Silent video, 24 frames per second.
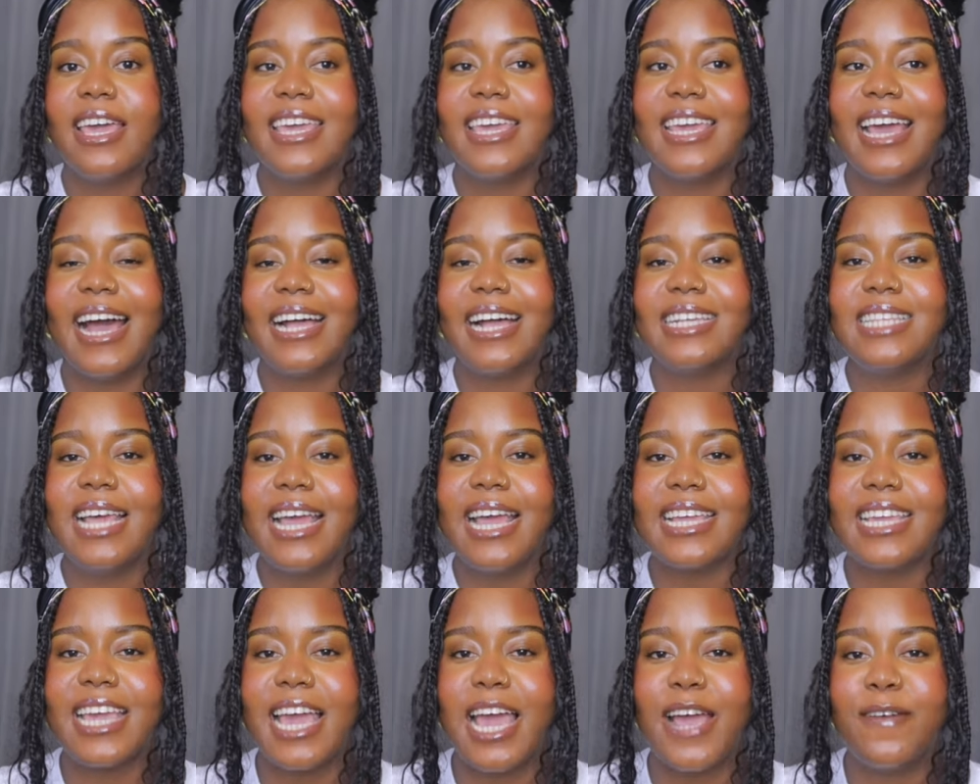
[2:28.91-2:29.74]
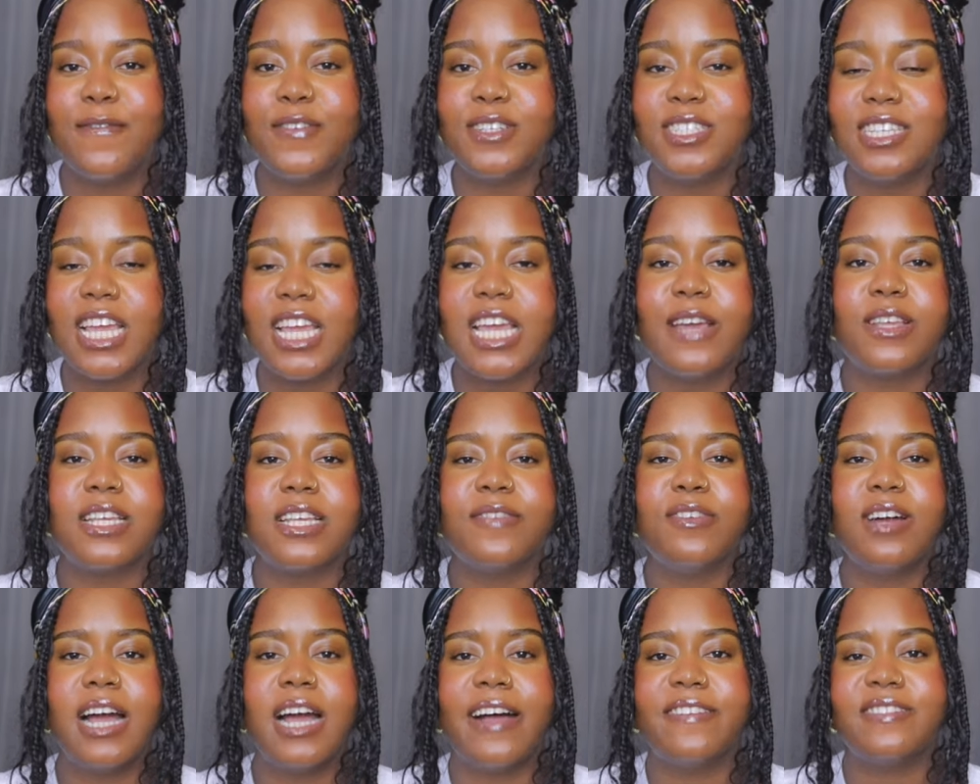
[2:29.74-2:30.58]
It has like everything.
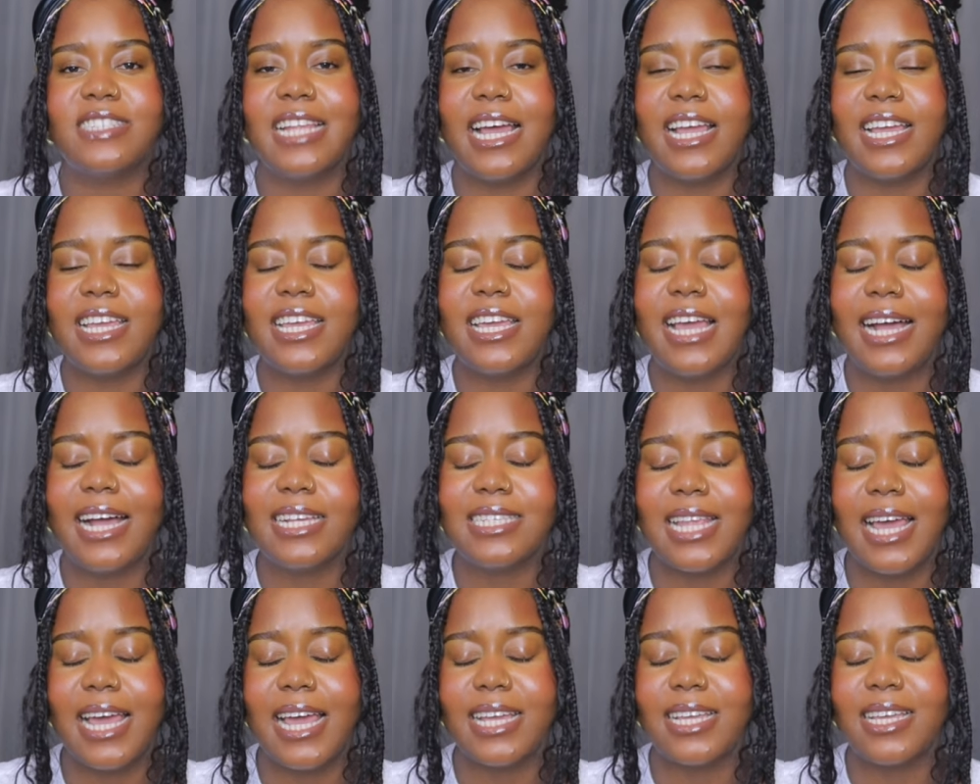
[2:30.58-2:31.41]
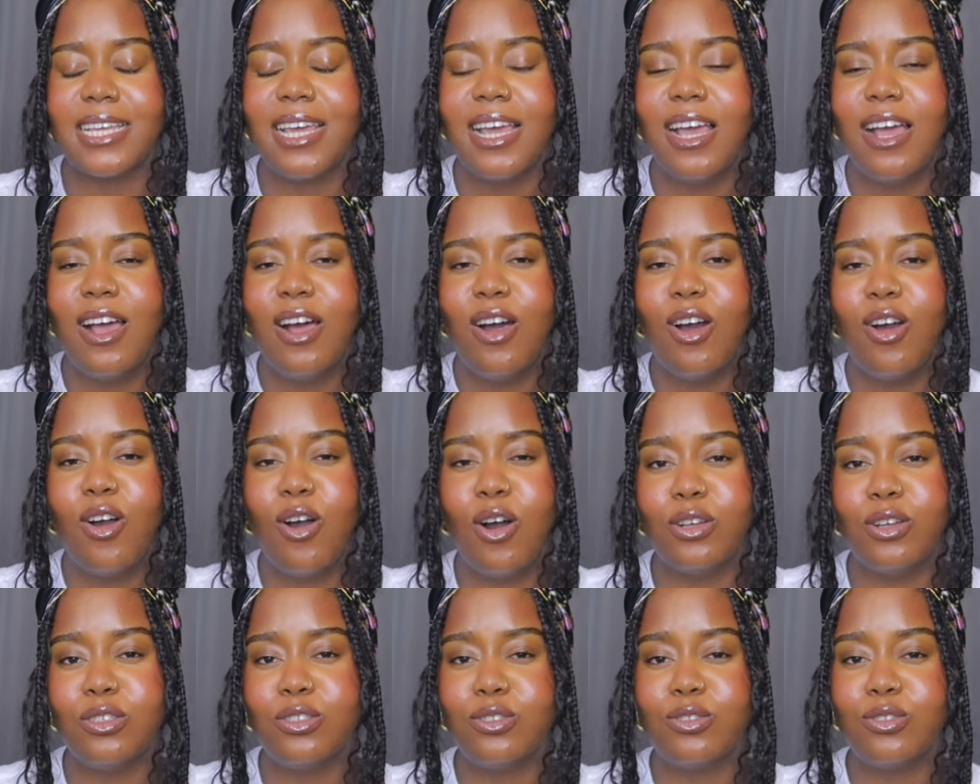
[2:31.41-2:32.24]
It has
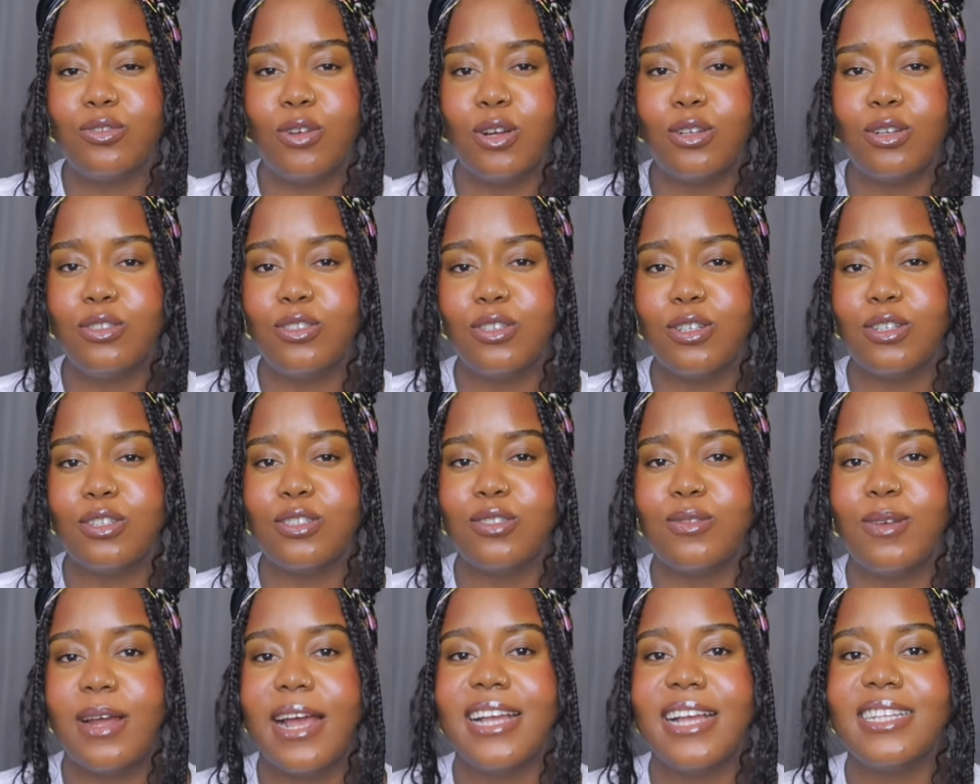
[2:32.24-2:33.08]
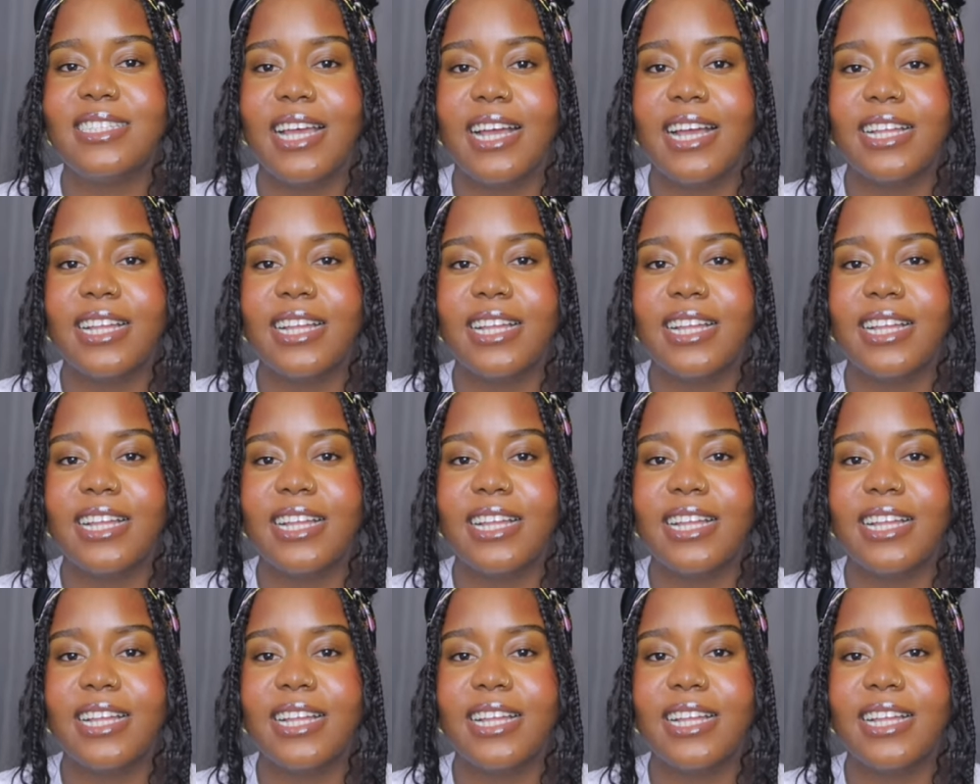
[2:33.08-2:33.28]
course structures, right?